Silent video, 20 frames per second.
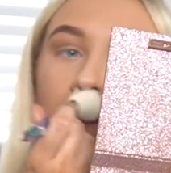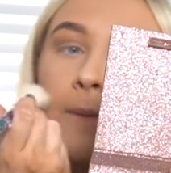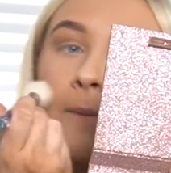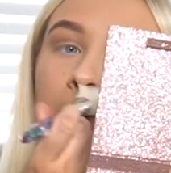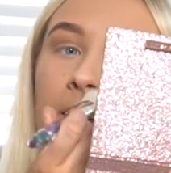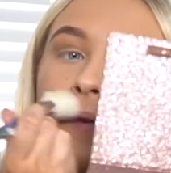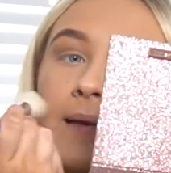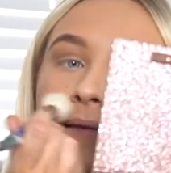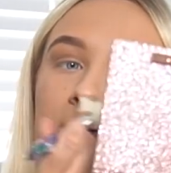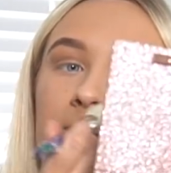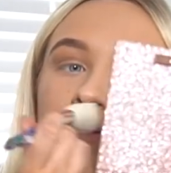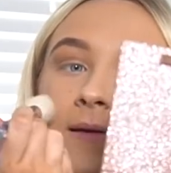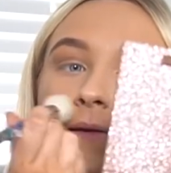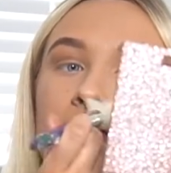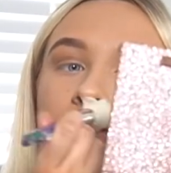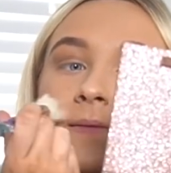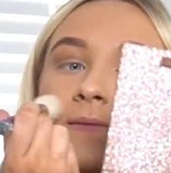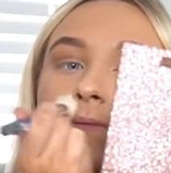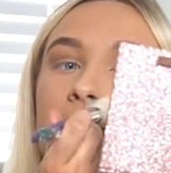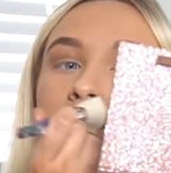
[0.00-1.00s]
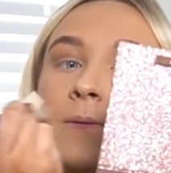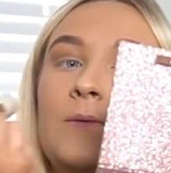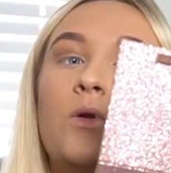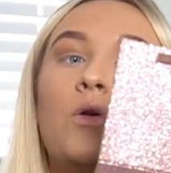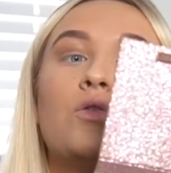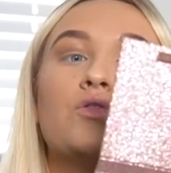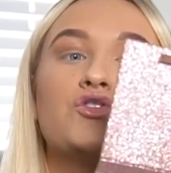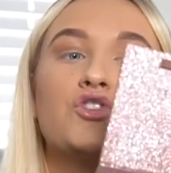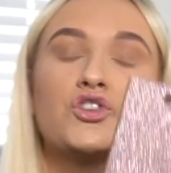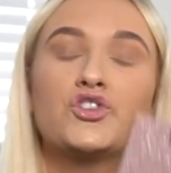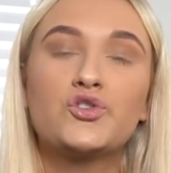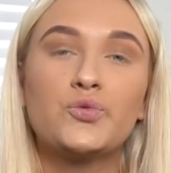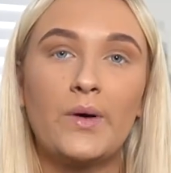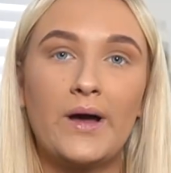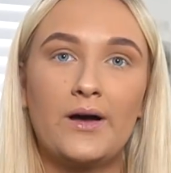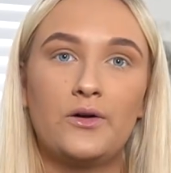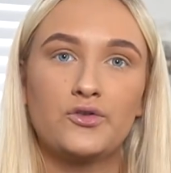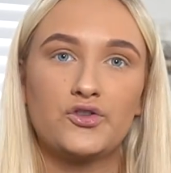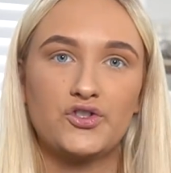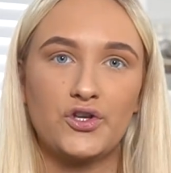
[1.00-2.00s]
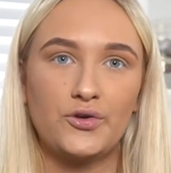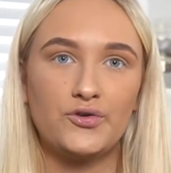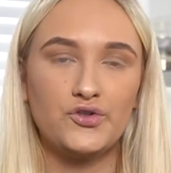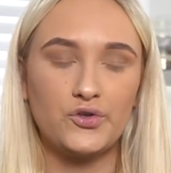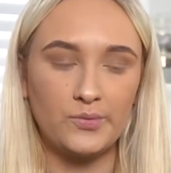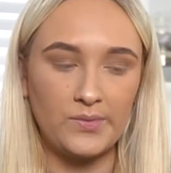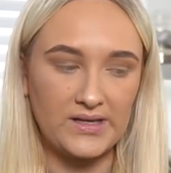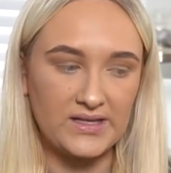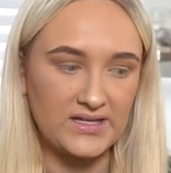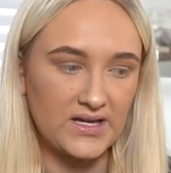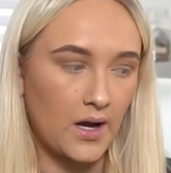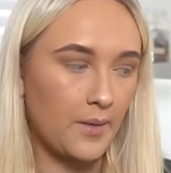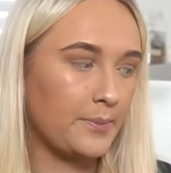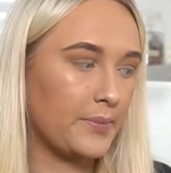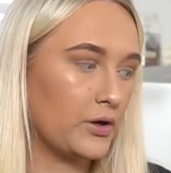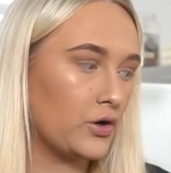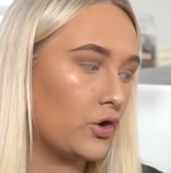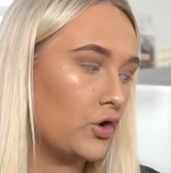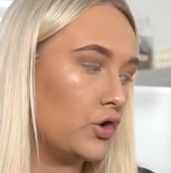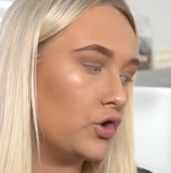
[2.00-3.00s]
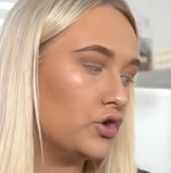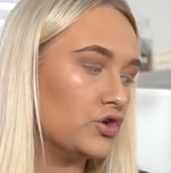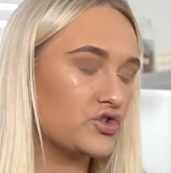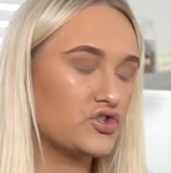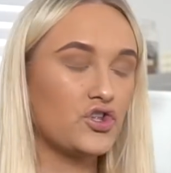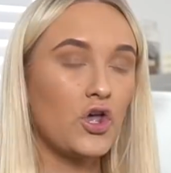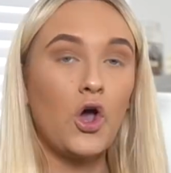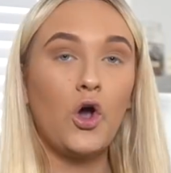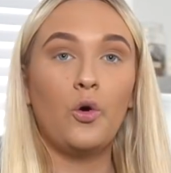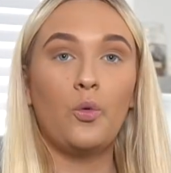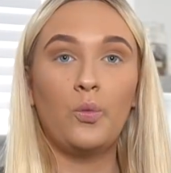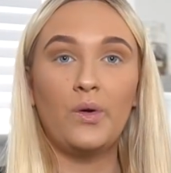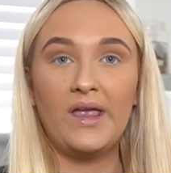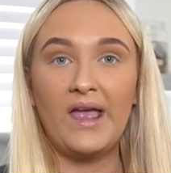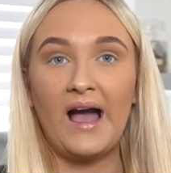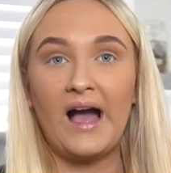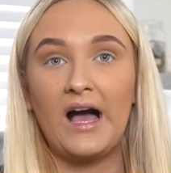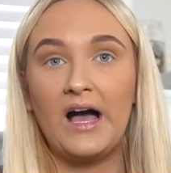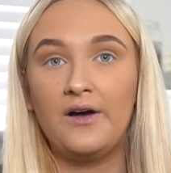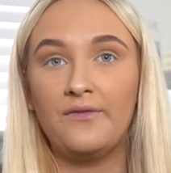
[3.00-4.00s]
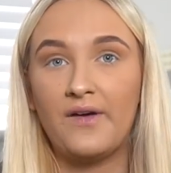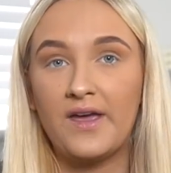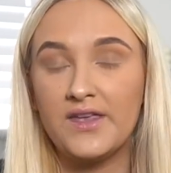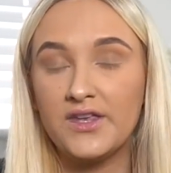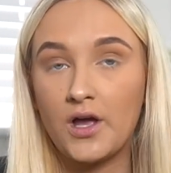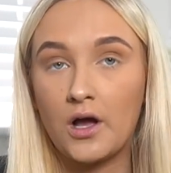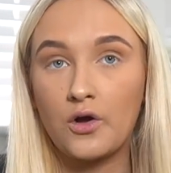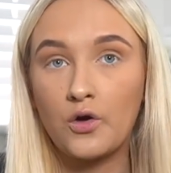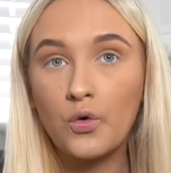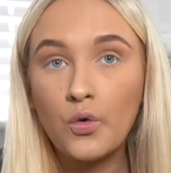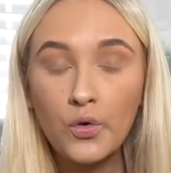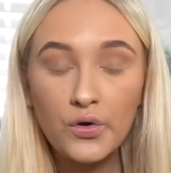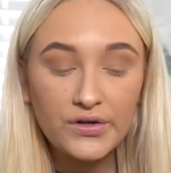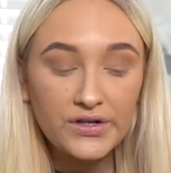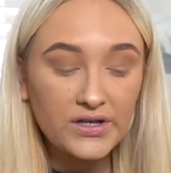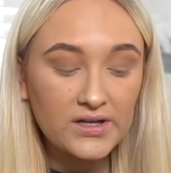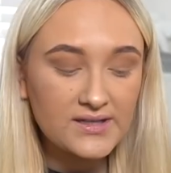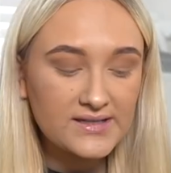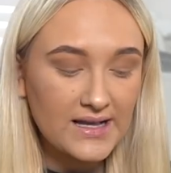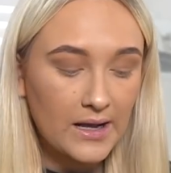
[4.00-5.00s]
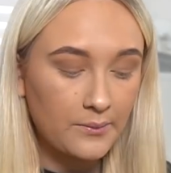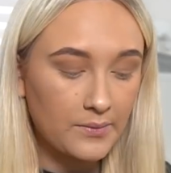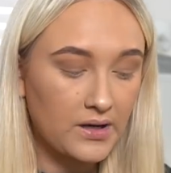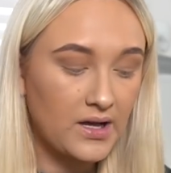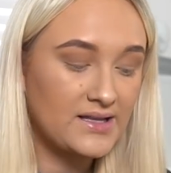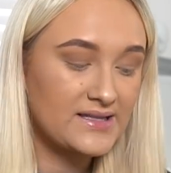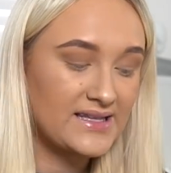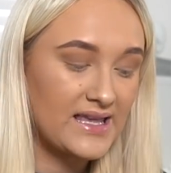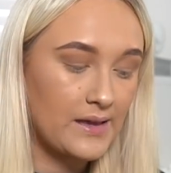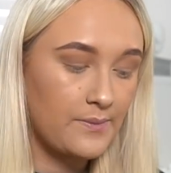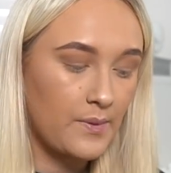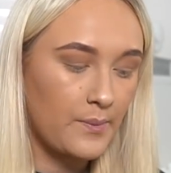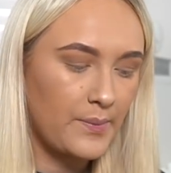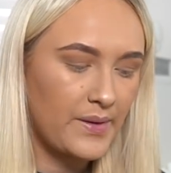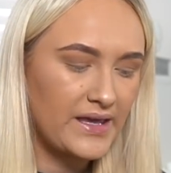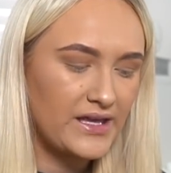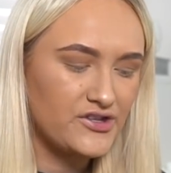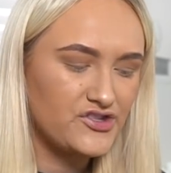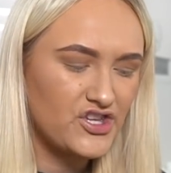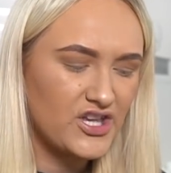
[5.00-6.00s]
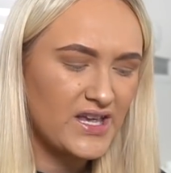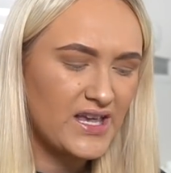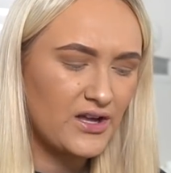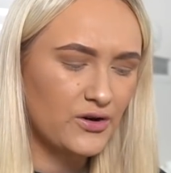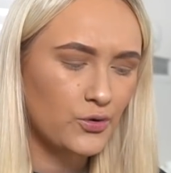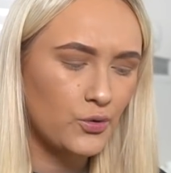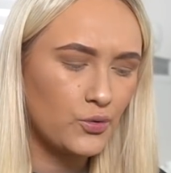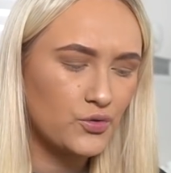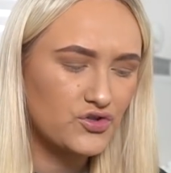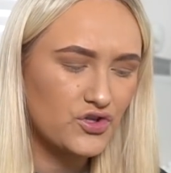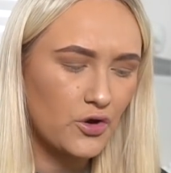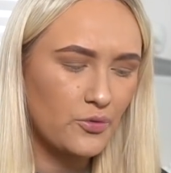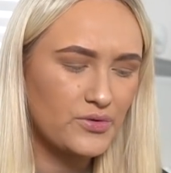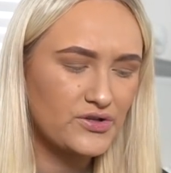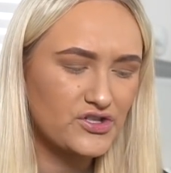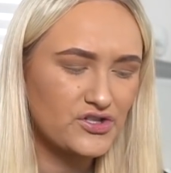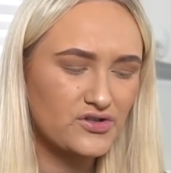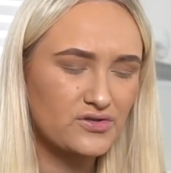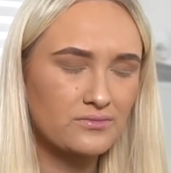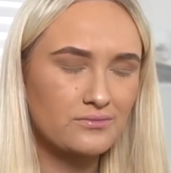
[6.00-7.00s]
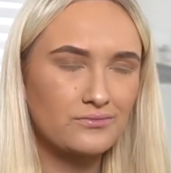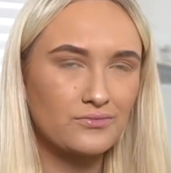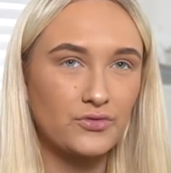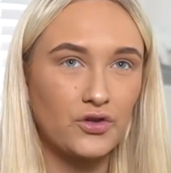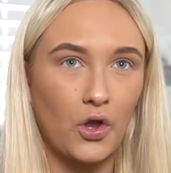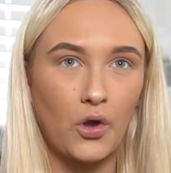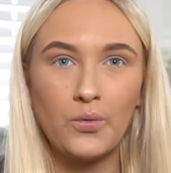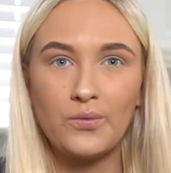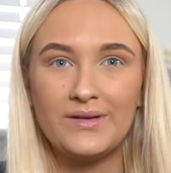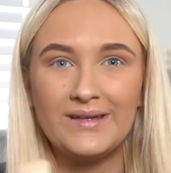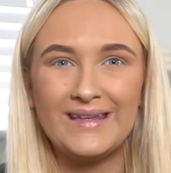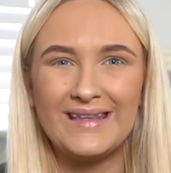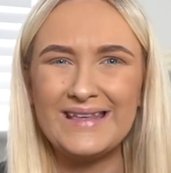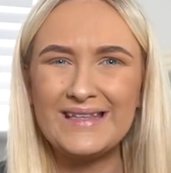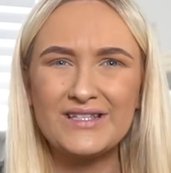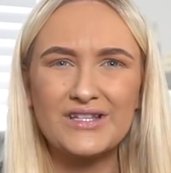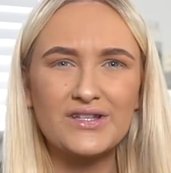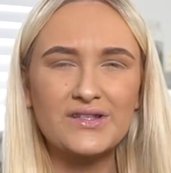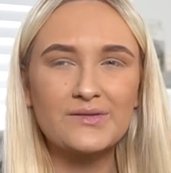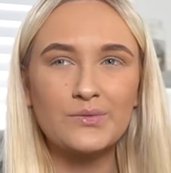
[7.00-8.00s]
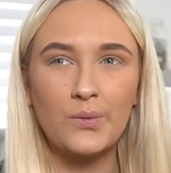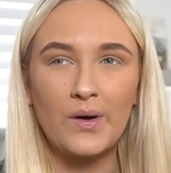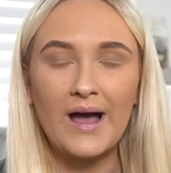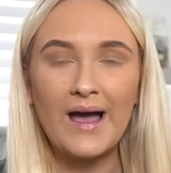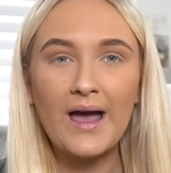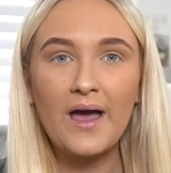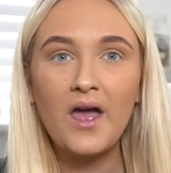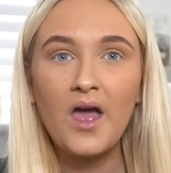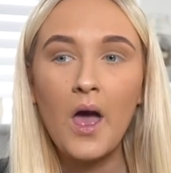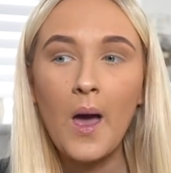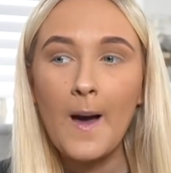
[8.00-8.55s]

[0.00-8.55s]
We choose not to swear on social media because we have a young audience and we like to keep it PG, and also we just don't need to swear.